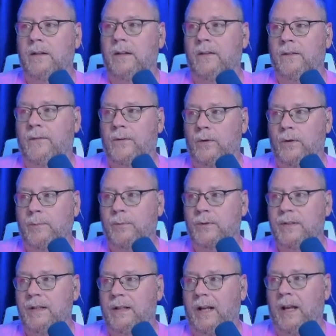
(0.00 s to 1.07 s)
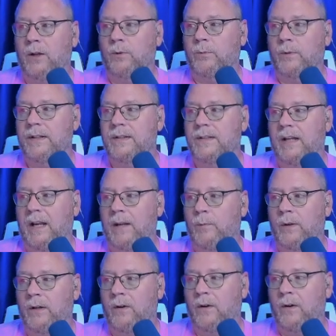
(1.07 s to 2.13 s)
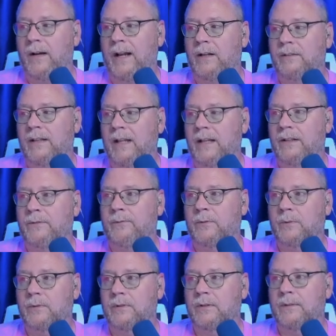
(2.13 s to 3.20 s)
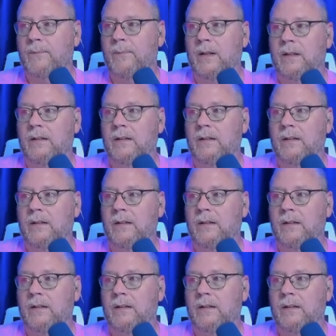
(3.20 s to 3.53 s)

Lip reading: the 30% hail risk, and we are outlined for